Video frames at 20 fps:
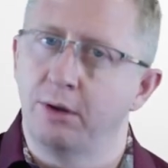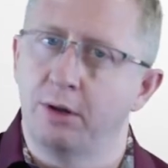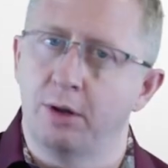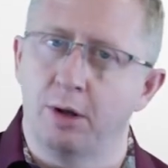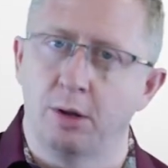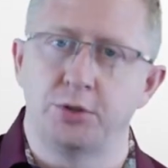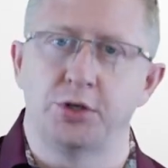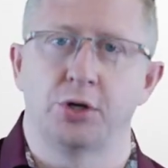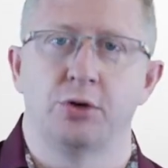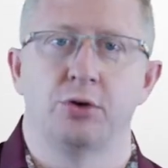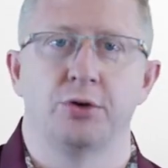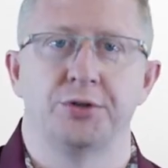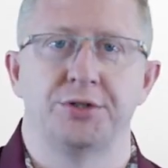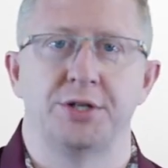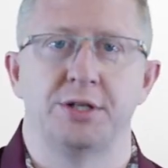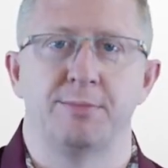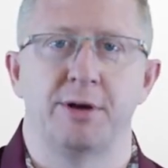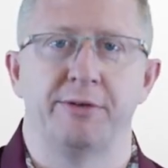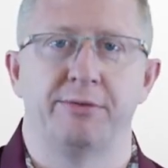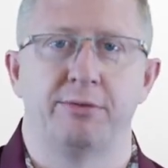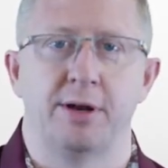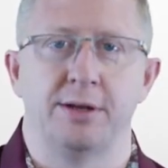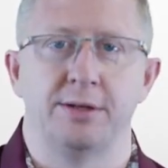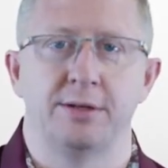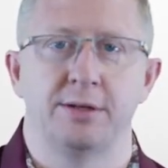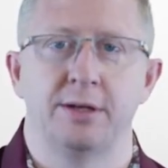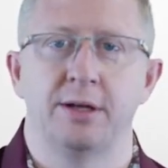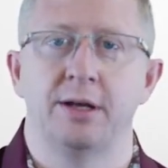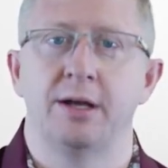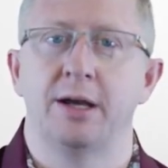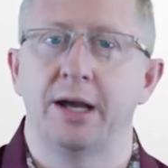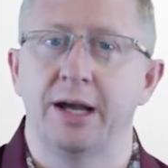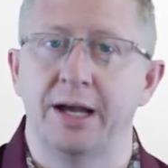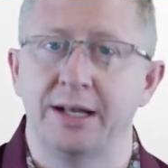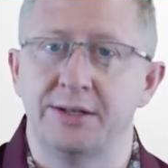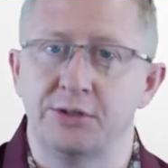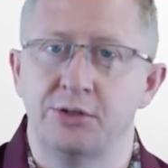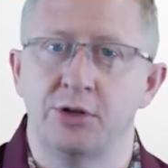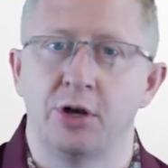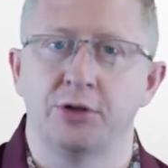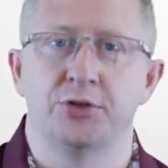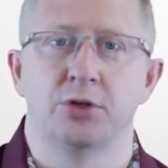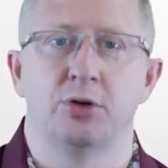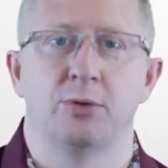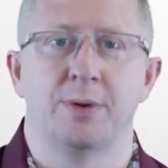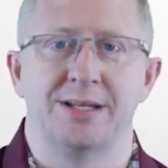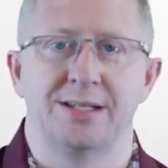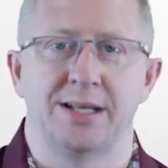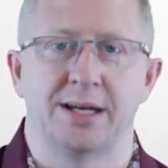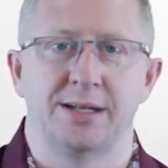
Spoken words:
Hold your horses, my friend. It's not always